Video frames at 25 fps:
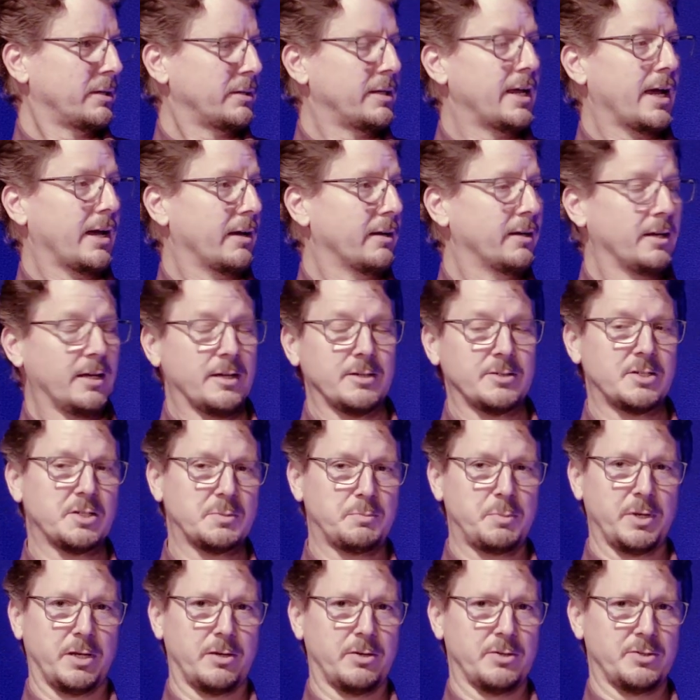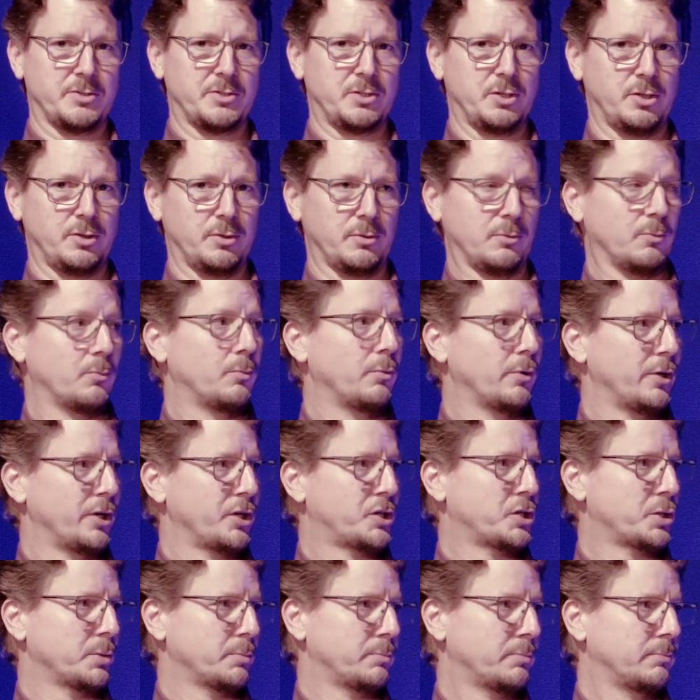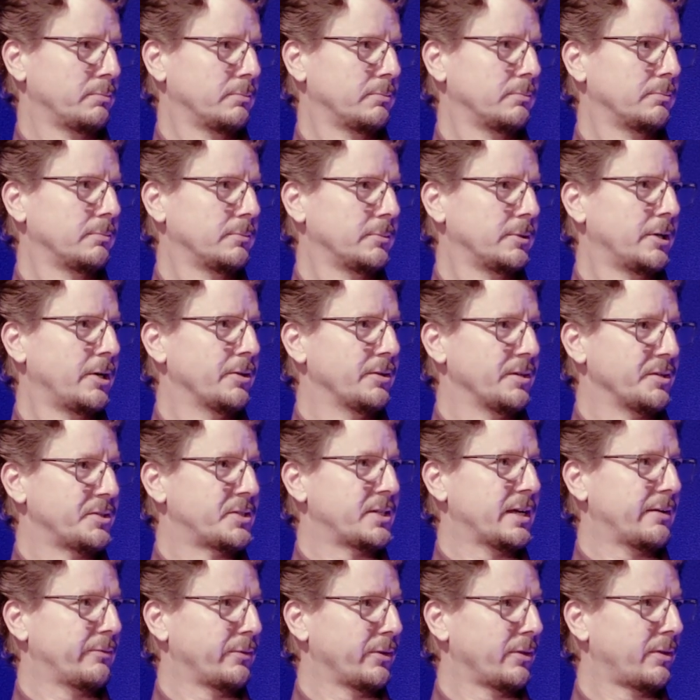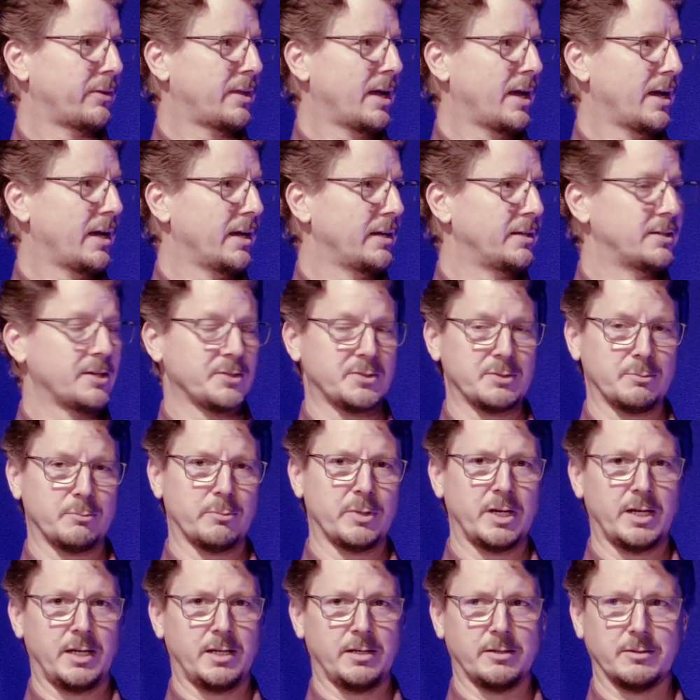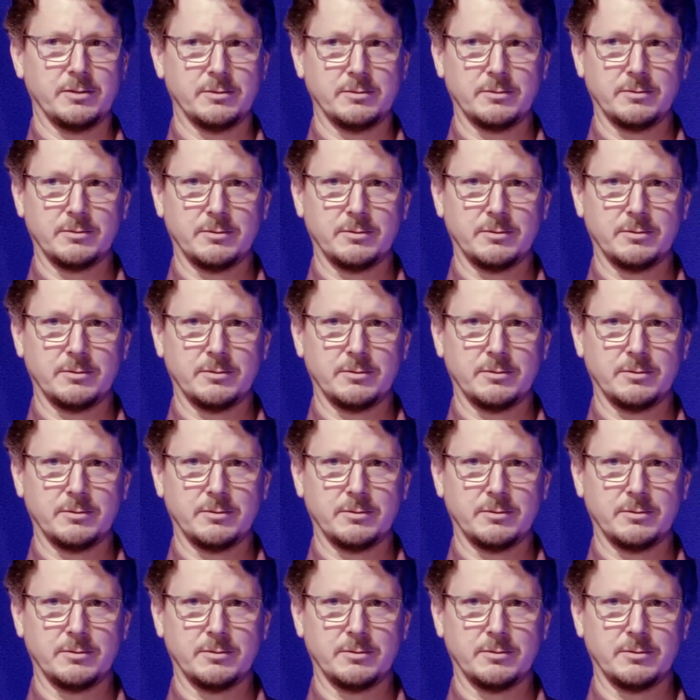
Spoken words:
now, just because you worship on the seventh day doesn't mean